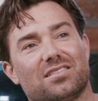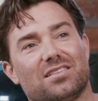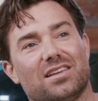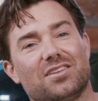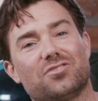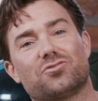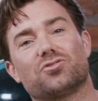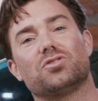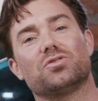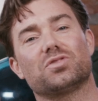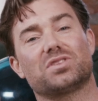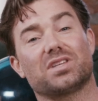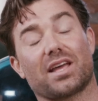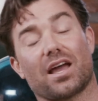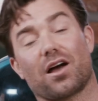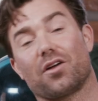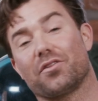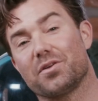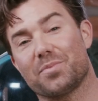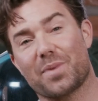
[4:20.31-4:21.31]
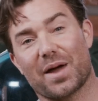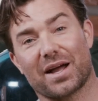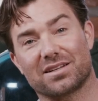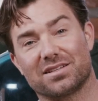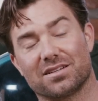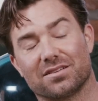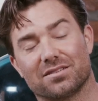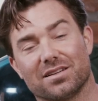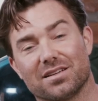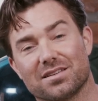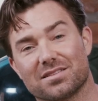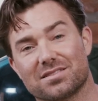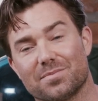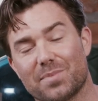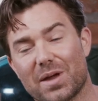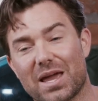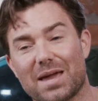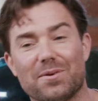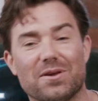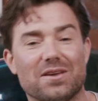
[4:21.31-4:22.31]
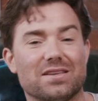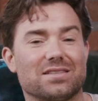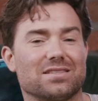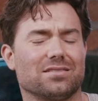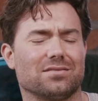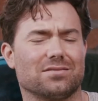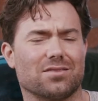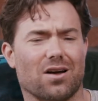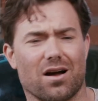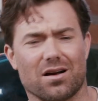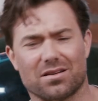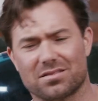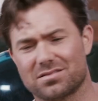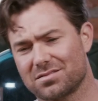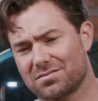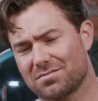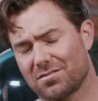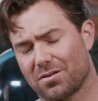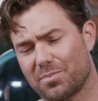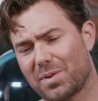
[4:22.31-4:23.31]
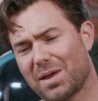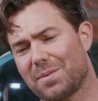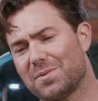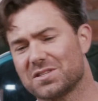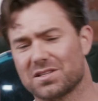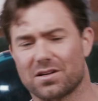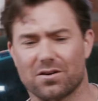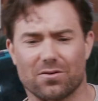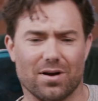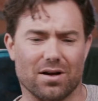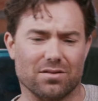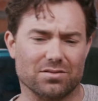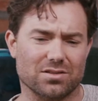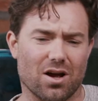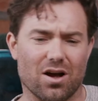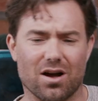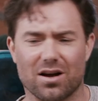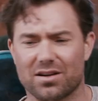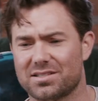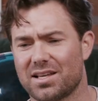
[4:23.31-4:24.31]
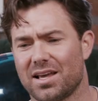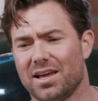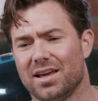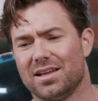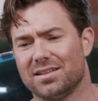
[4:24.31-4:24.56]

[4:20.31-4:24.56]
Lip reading: introducing healthy bacteria to babies, and dogs, or babies that are around dogs,